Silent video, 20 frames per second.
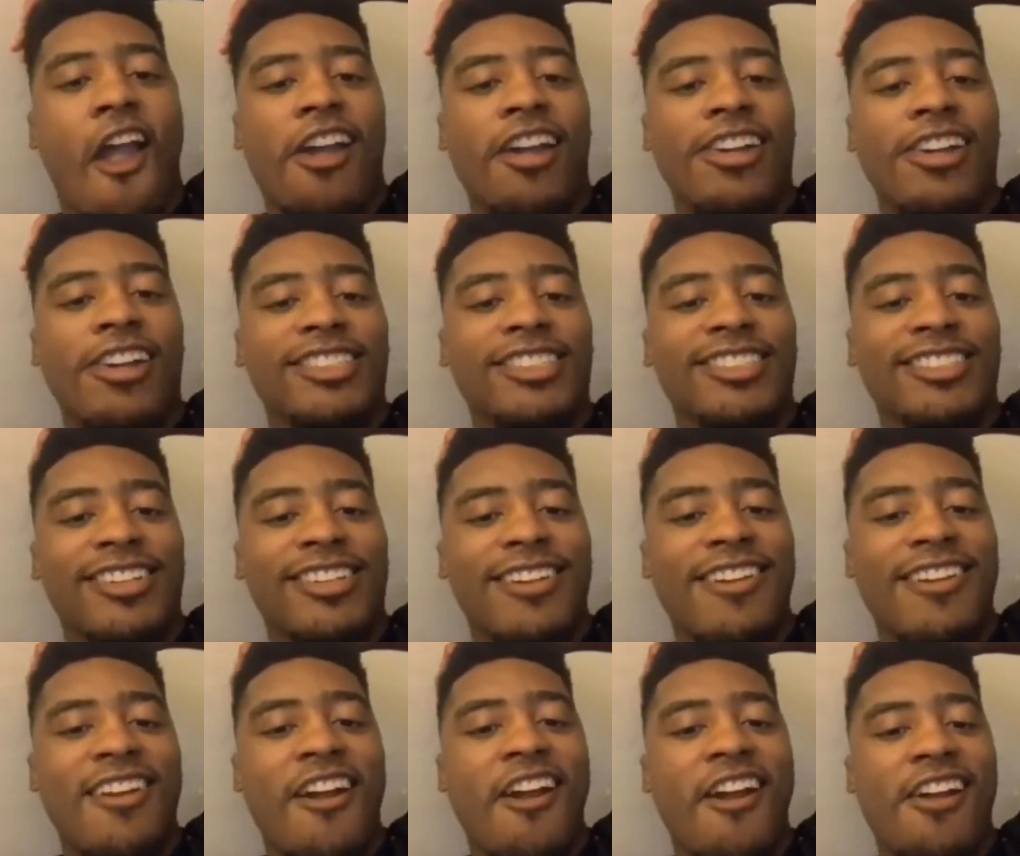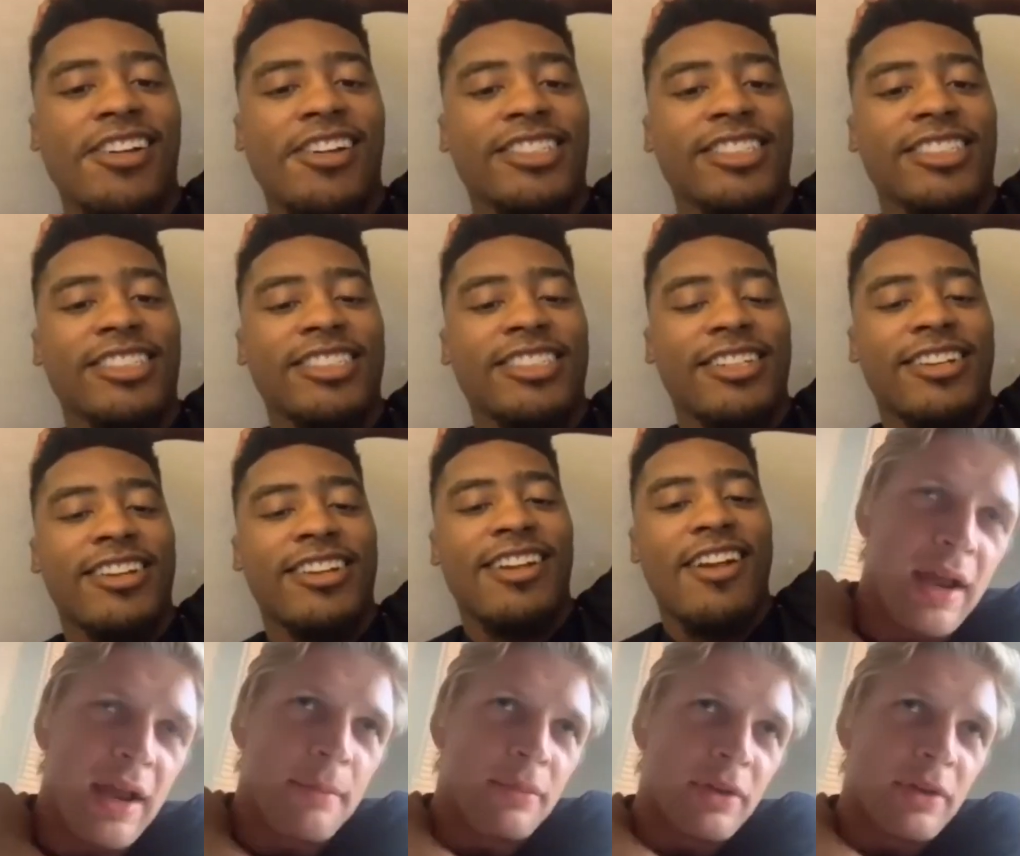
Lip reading: West Shore was a feeder program,